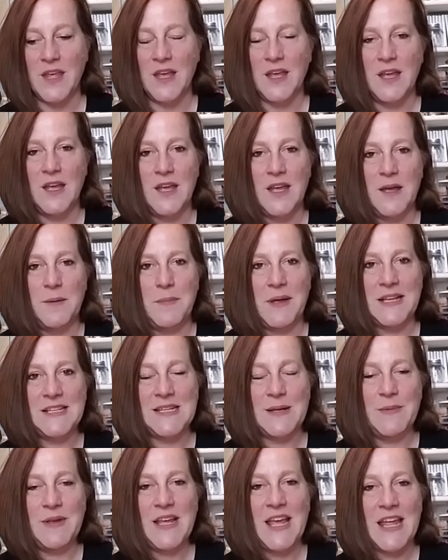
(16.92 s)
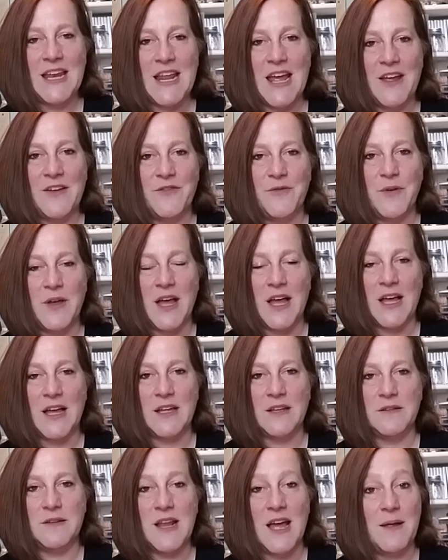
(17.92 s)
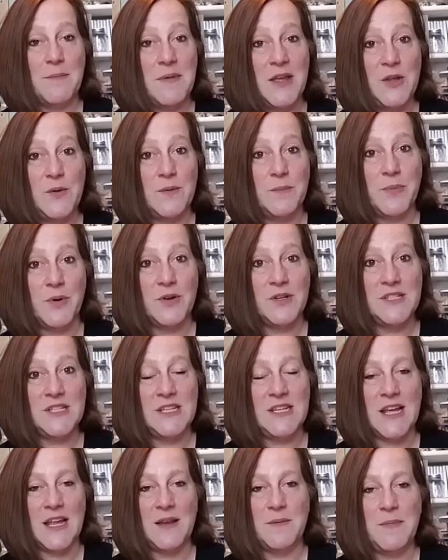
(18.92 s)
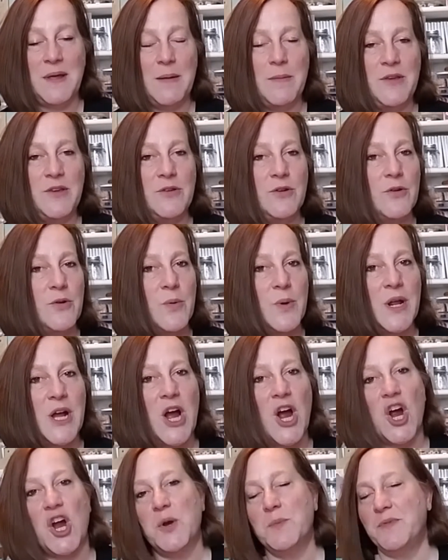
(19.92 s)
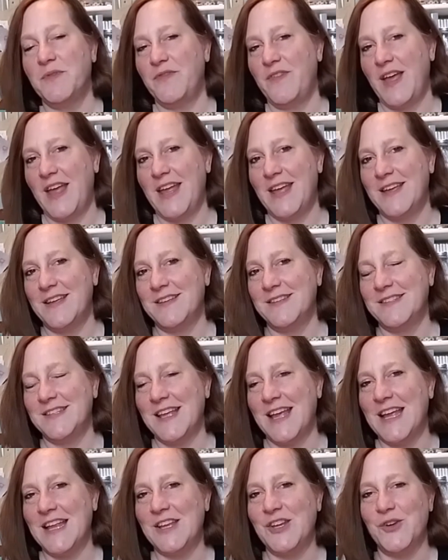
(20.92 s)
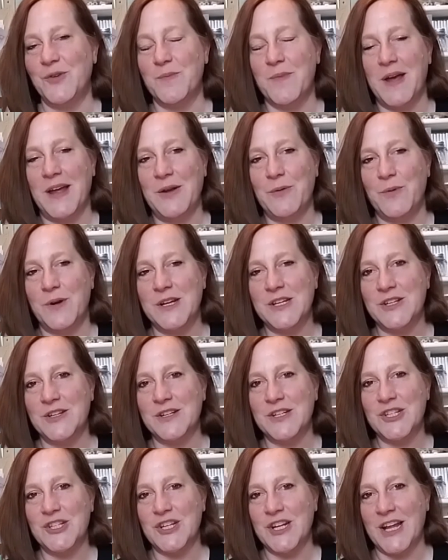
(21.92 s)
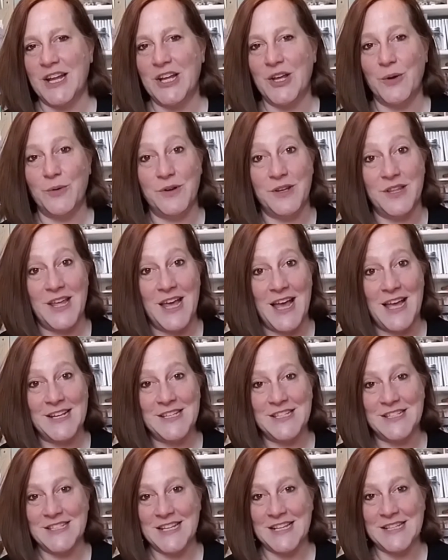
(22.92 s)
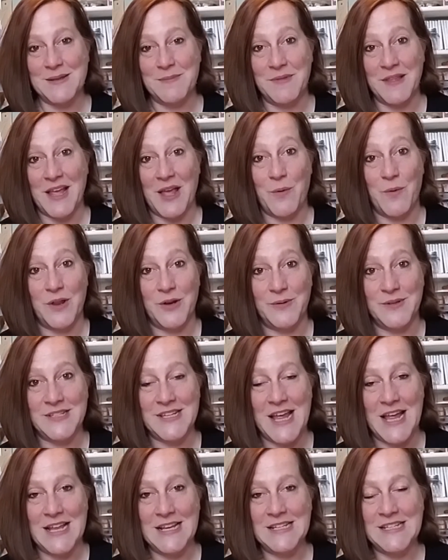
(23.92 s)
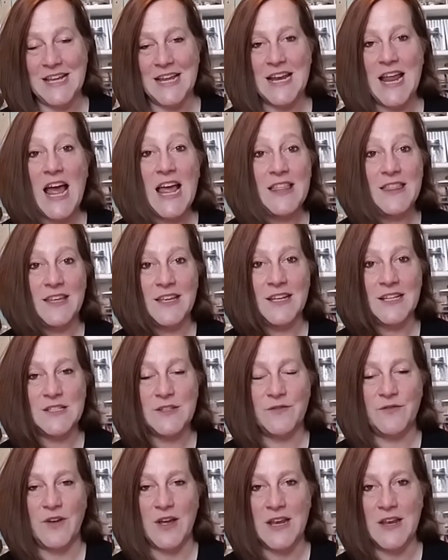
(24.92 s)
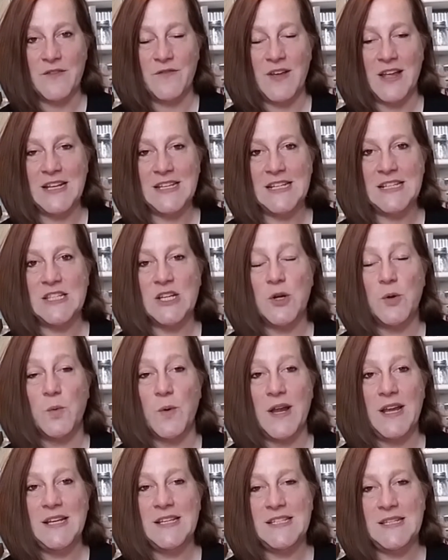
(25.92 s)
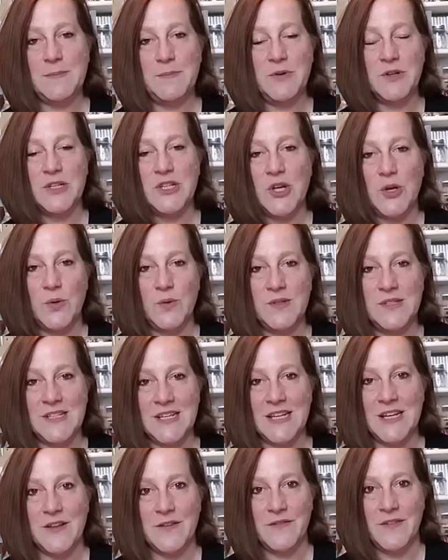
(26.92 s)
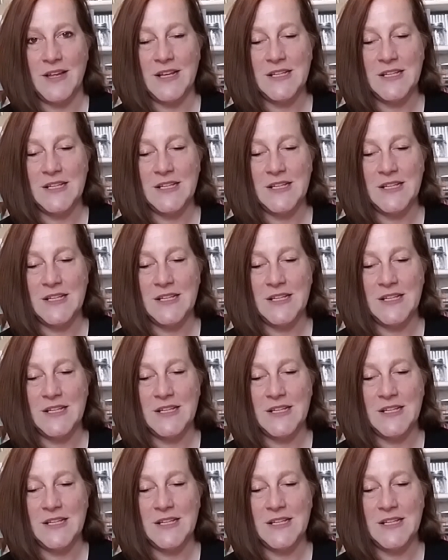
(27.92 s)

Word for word: pandemic and I've uh, not met you in person yet. And maybe you don't know what a card buffet is and you might wonder, should I go to that? Is that something I want to attend? And I think it's a fun event. It's a great dip your toes in event